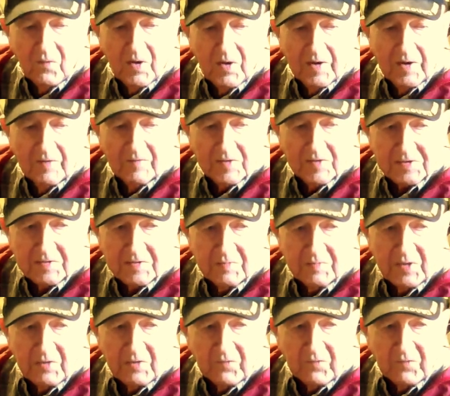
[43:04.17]
one of us
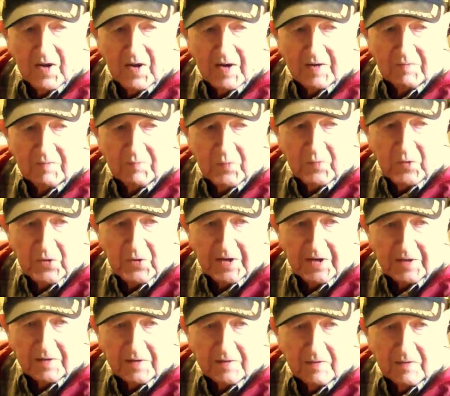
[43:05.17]
to be flying
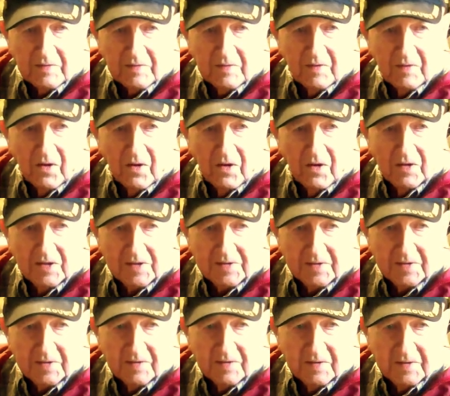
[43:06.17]
point
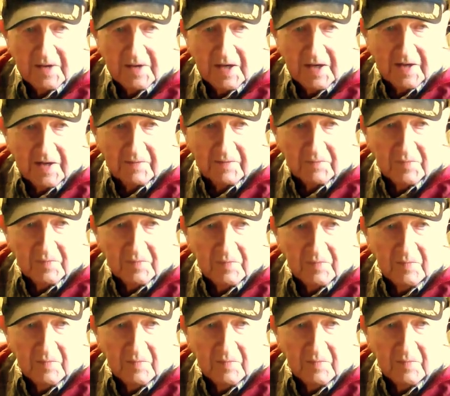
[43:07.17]
all the time.